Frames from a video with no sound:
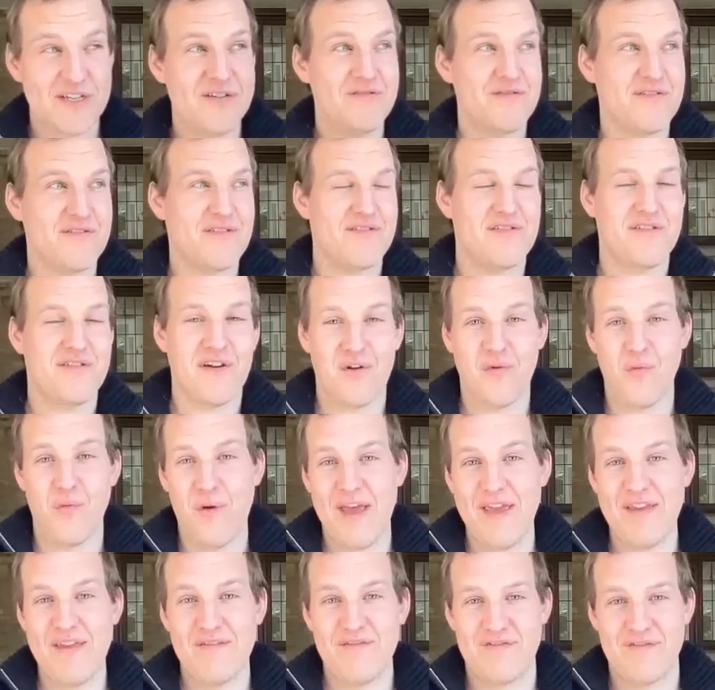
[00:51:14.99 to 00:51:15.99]
You've got to
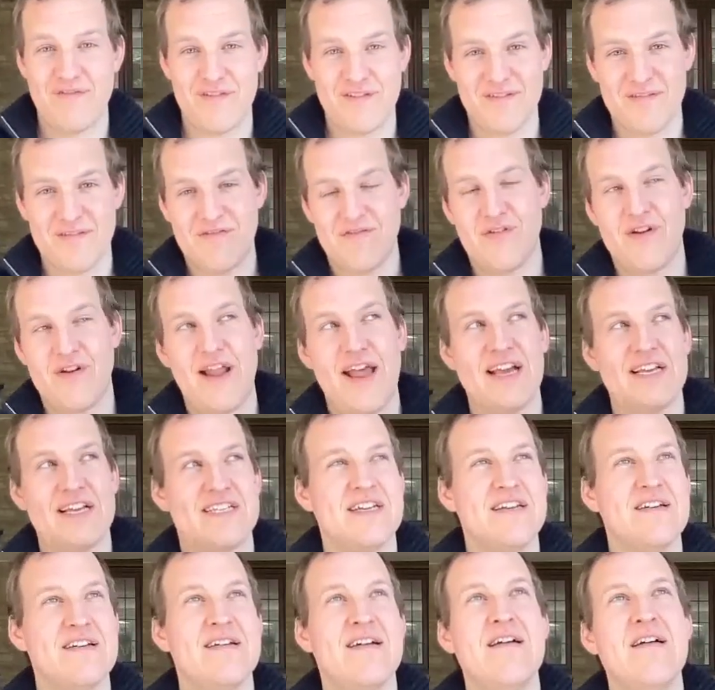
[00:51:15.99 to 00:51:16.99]
wait for an
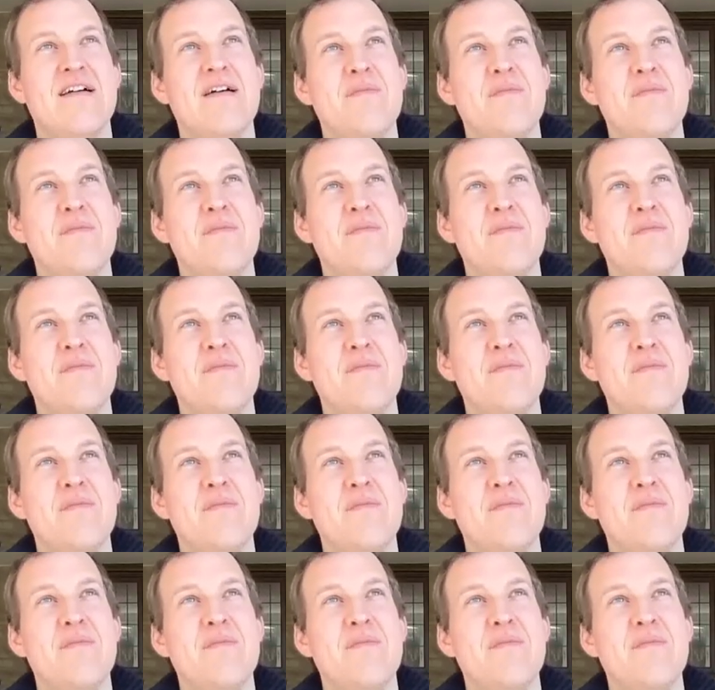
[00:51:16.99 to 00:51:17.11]
exit.